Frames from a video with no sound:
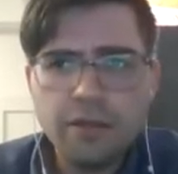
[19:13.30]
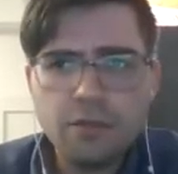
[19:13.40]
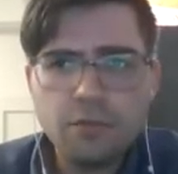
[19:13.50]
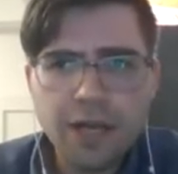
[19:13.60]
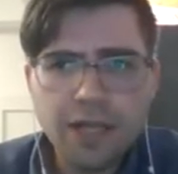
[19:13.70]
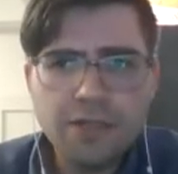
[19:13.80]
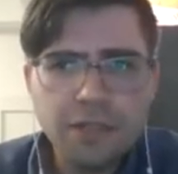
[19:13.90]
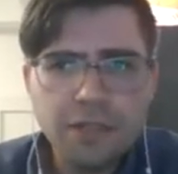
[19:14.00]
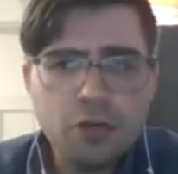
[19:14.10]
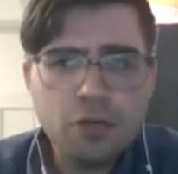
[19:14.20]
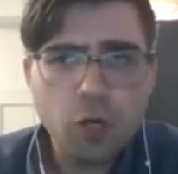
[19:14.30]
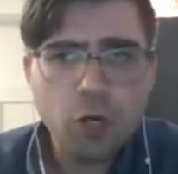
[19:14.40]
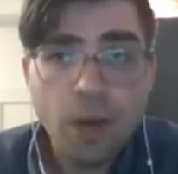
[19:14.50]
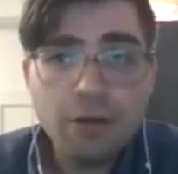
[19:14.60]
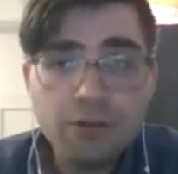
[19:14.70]
reconciliation
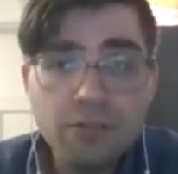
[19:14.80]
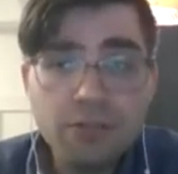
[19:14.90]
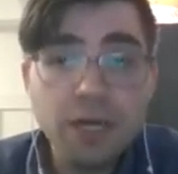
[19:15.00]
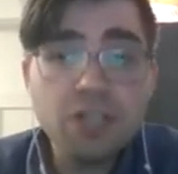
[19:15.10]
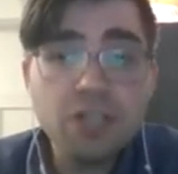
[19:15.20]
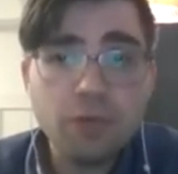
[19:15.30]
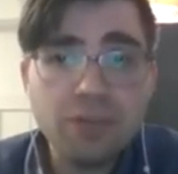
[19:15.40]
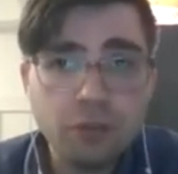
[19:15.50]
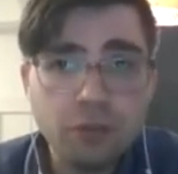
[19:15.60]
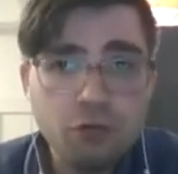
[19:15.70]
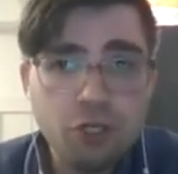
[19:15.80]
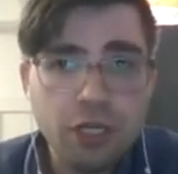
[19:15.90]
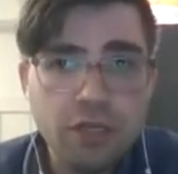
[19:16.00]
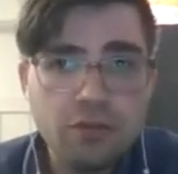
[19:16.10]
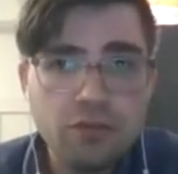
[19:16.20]
requires a budget
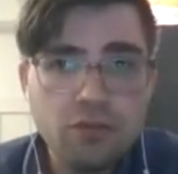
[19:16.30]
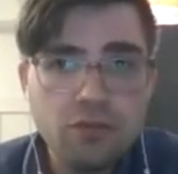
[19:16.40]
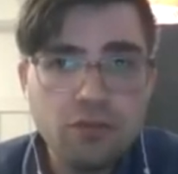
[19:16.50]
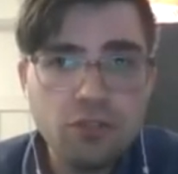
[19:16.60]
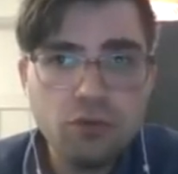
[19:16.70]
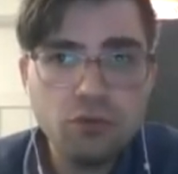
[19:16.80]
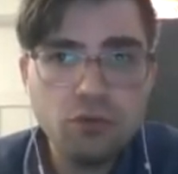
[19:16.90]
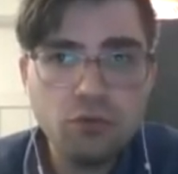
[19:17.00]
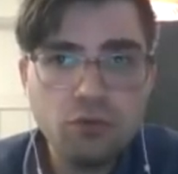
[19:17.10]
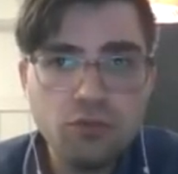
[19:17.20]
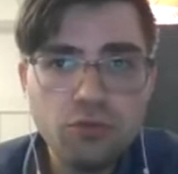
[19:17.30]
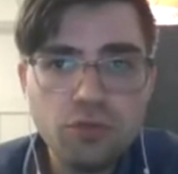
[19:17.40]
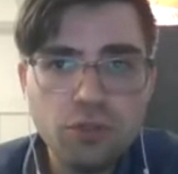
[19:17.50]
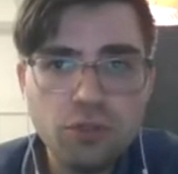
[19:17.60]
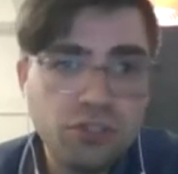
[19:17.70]
resolution to
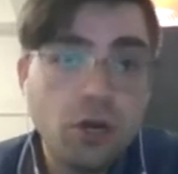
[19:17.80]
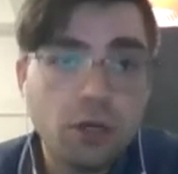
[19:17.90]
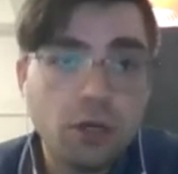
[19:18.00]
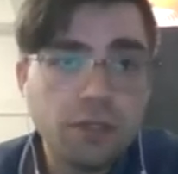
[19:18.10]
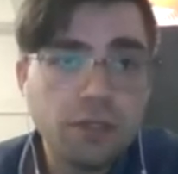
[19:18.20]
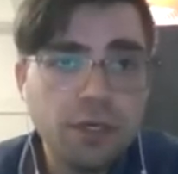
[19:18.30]
to start.